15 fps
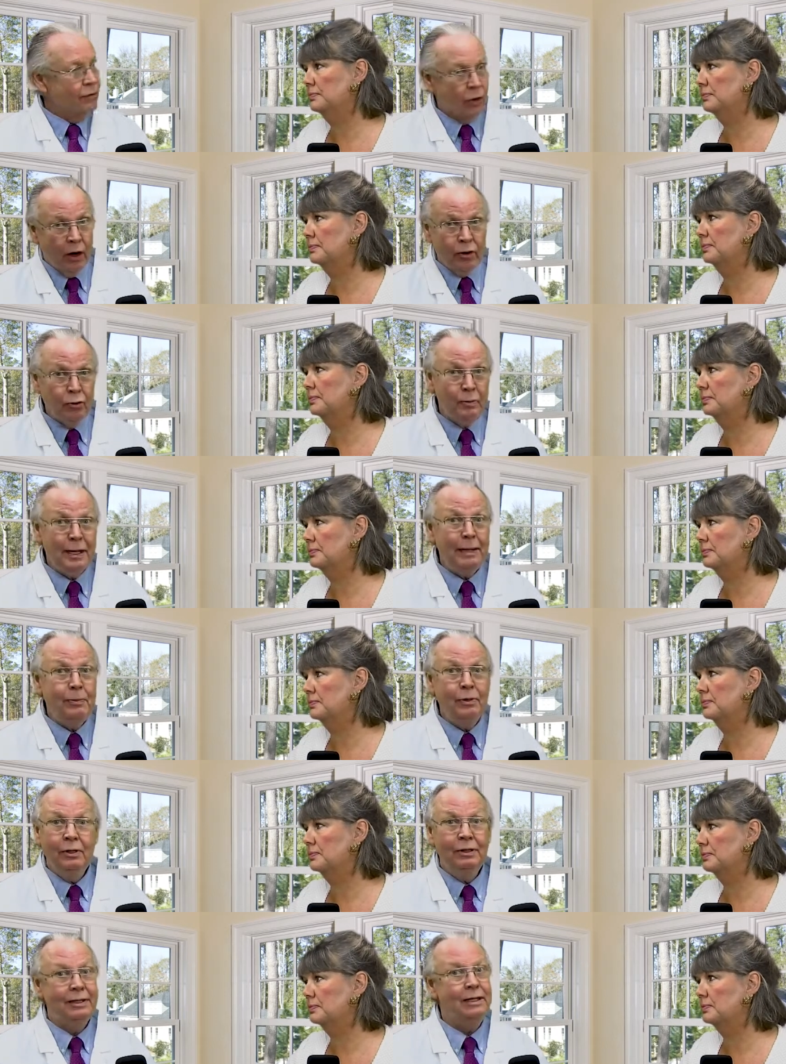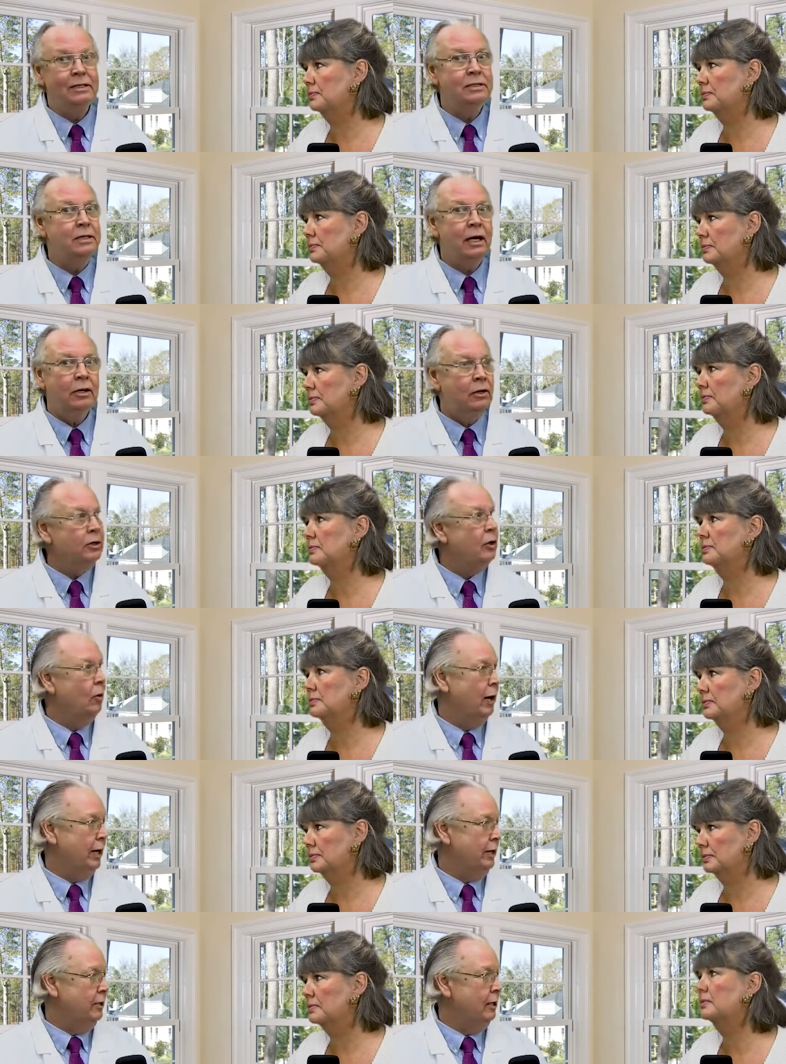Speaker 1: For other people, it's not going to
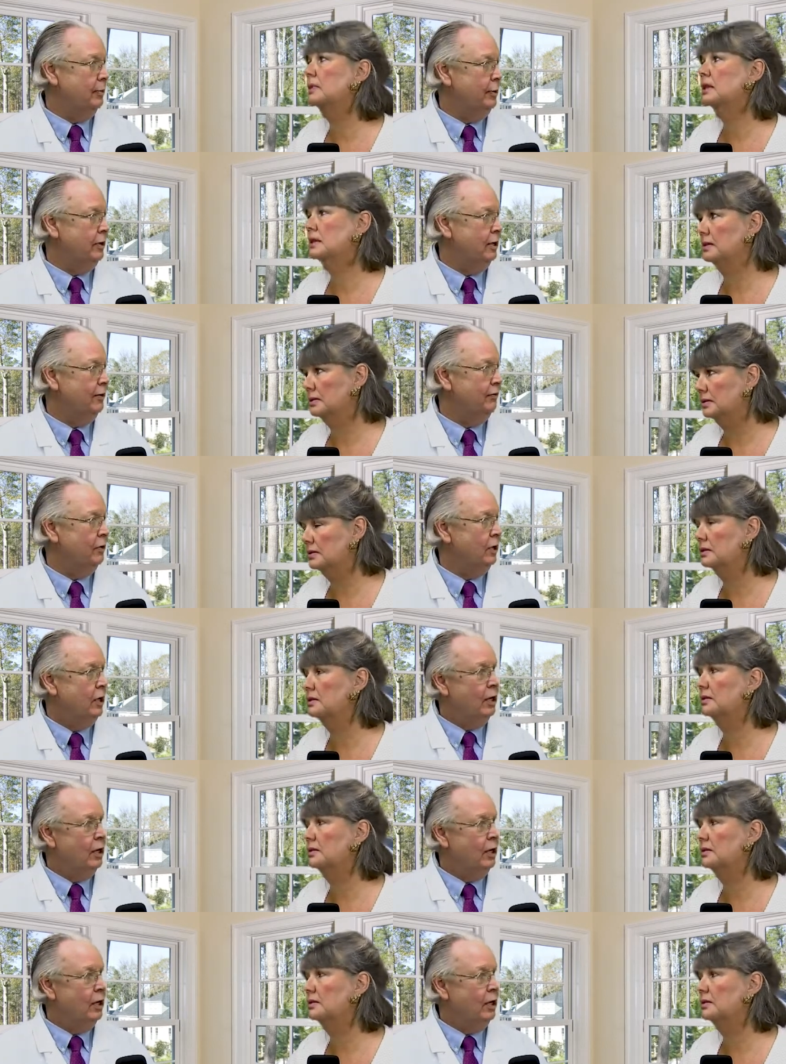whiten up enough.